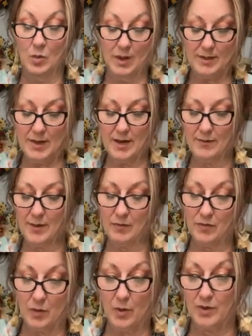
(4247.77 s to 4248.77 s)
One day if
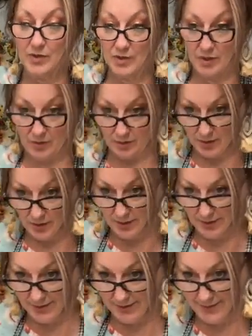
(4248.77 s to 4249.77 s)
I'm forced to do
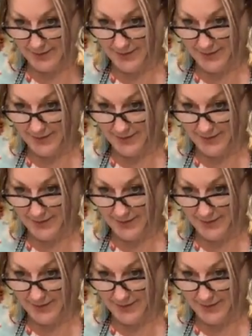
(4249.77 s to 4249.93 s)
it.